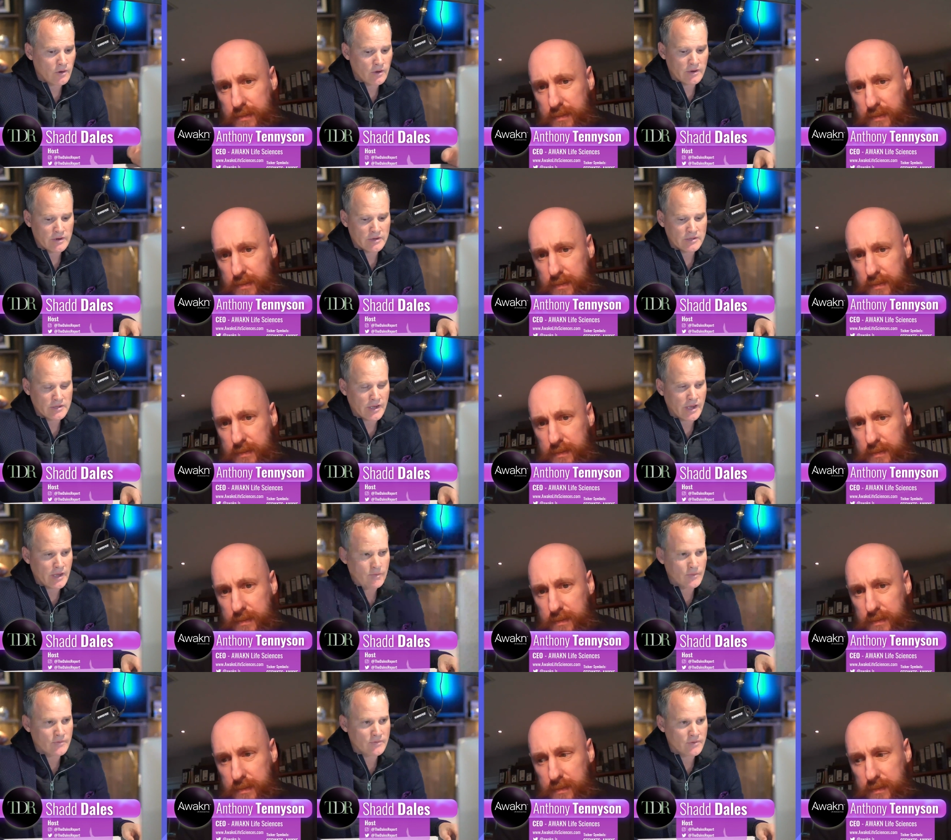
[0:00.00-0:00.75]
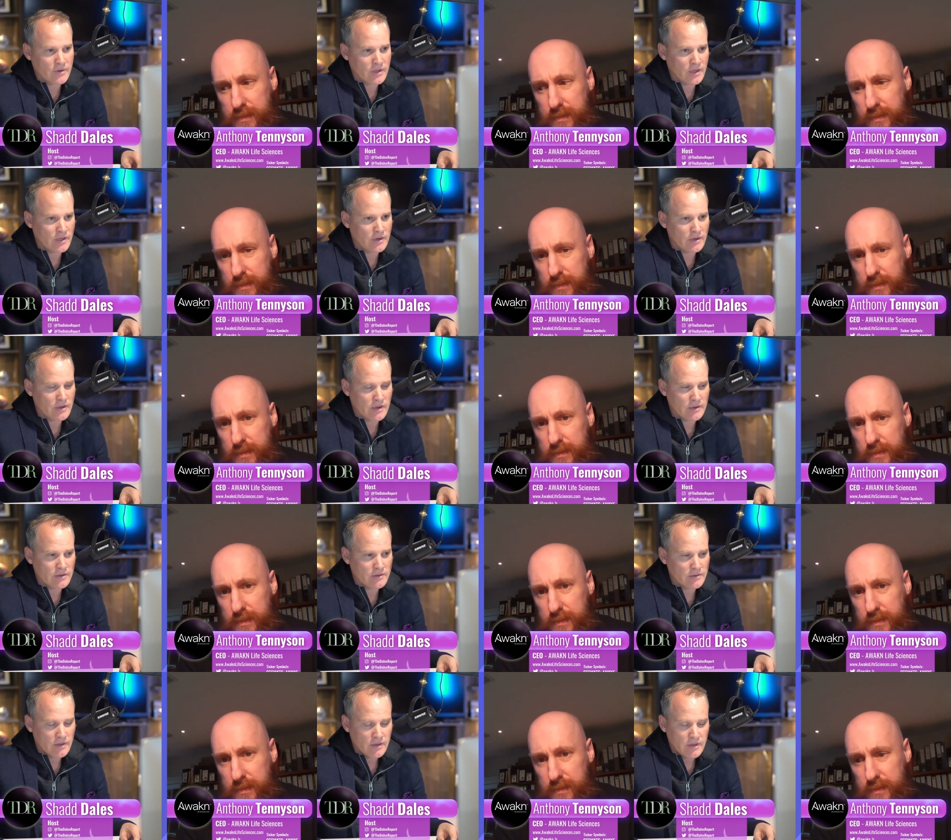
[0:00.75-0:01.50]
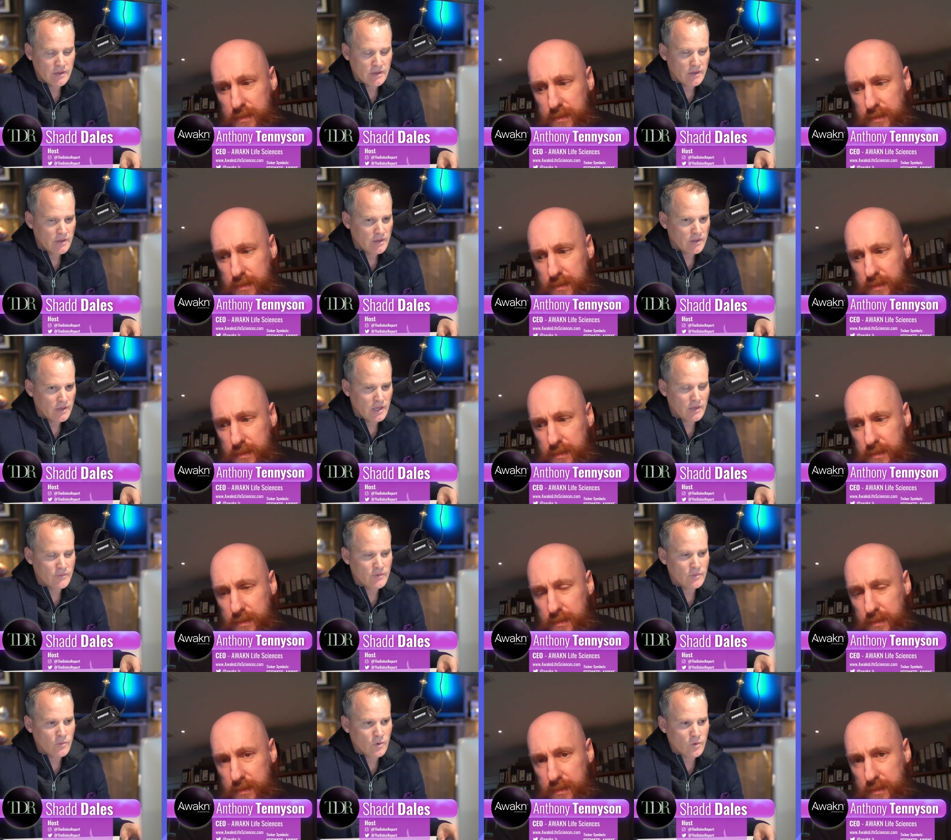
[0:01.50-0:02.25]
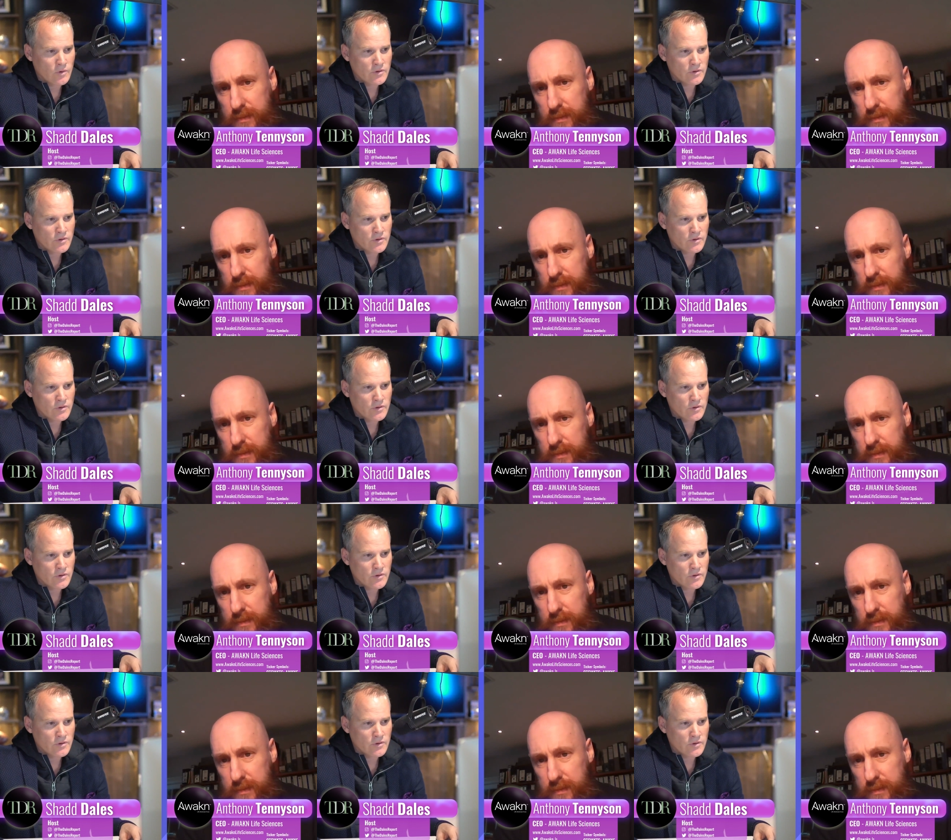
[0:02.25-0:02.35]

Speaker 1: in a time of need, and even more